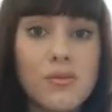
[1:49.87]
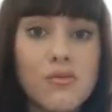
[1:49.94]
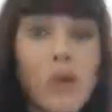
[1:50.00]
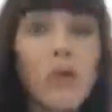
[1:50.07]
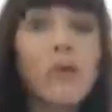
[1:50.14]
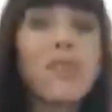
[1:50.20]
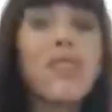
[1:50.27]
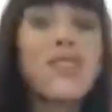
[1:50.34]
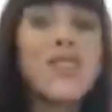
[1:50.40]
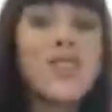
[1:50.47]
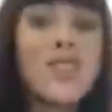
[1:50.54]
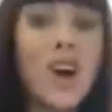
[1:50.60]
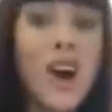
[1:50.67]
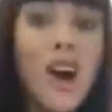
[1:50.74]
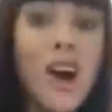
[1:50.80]
when we're
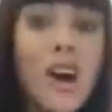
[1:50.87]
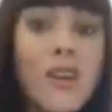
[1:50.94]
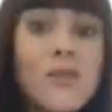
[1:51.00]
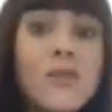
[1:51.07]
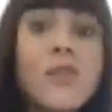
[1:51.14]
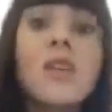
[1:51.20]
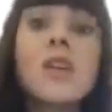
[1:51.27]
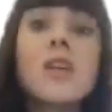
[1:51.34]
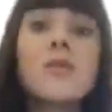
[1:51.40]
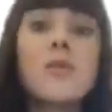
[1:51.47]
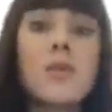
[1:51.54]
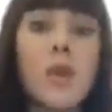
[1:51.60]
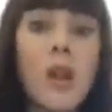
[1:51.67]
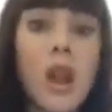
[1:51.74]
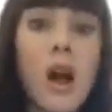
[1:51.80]
starved
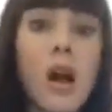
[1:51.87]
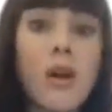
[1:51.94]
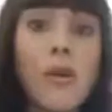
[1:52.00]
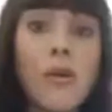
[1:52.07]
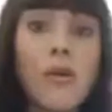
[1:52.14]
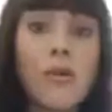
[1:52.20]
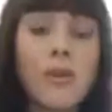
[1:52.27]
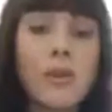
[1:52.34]
for love,